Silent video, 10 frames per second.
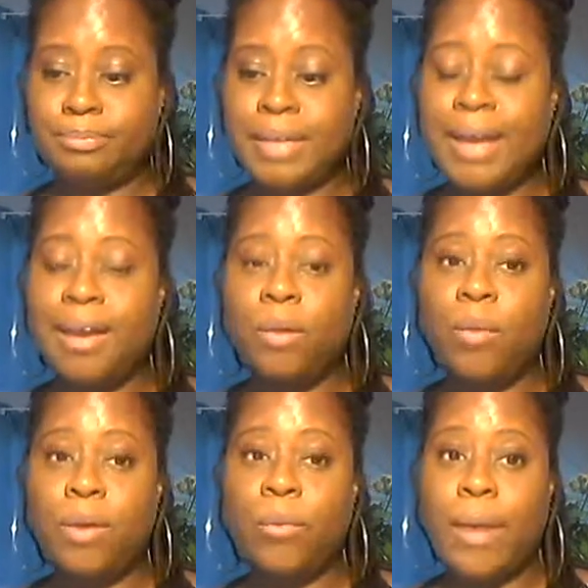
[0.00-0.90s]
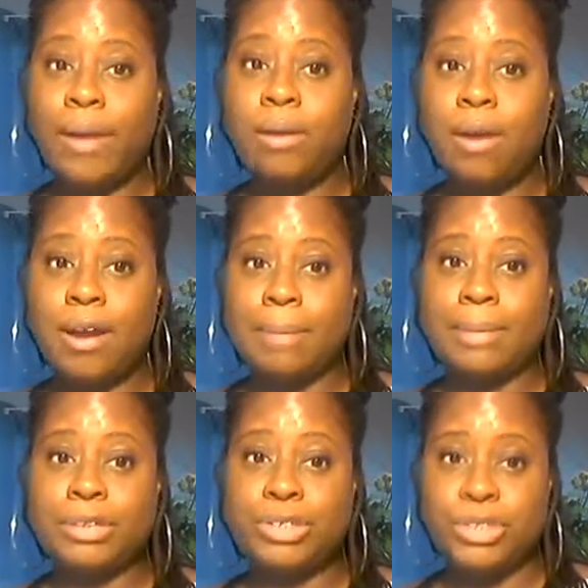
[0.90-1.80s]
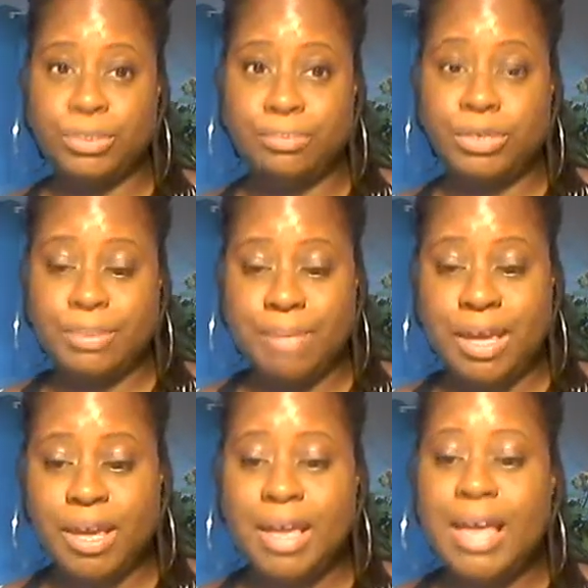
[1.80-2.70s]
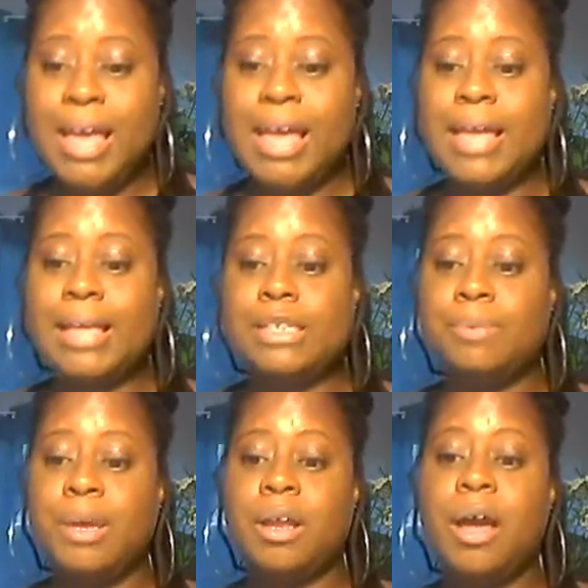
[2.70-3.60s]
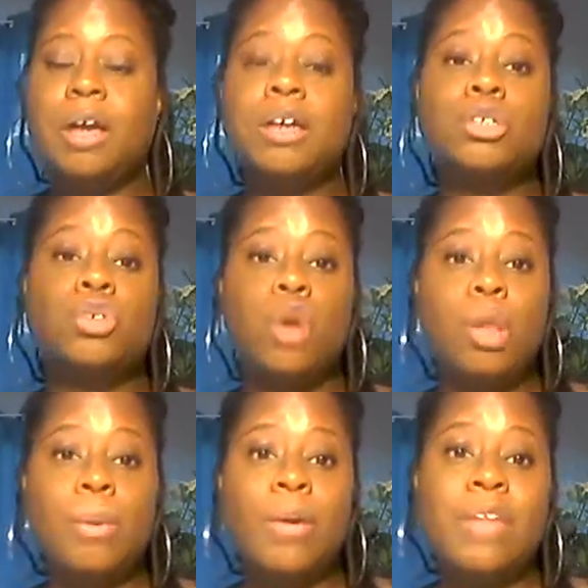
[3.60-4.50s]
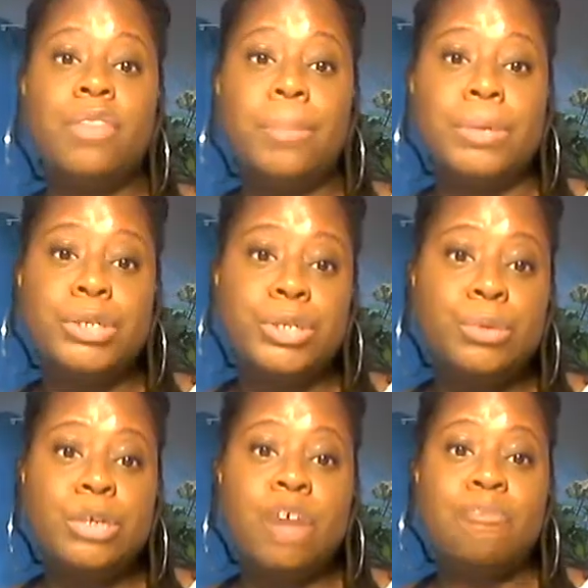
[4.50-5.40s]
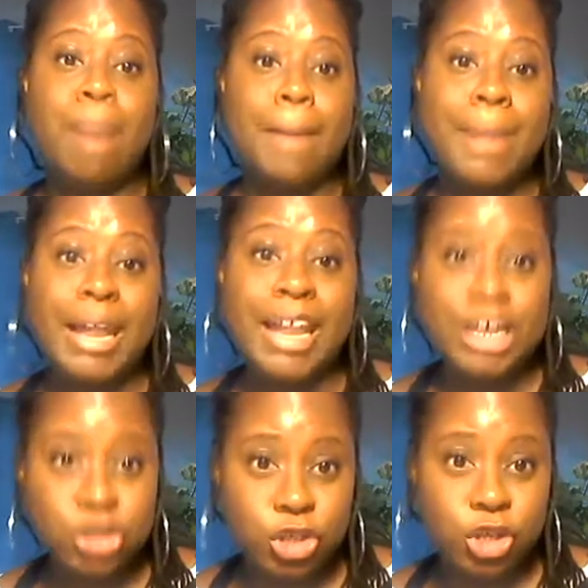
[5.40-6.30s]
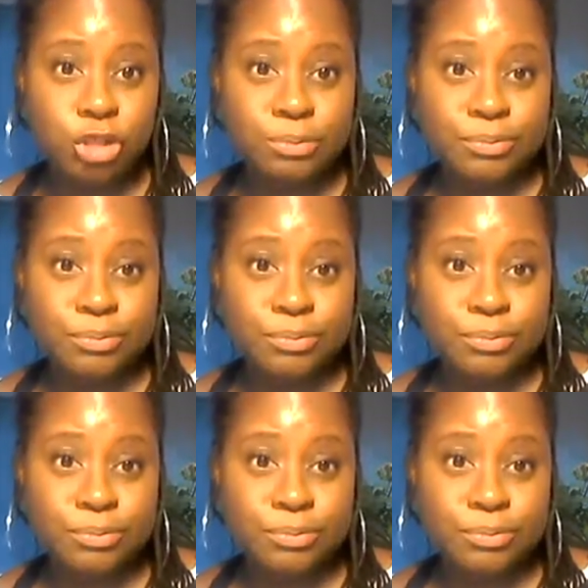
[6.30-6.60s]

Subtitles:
And what wild-hearted means to me is being uncontrollable in the pursuit of my pleasure.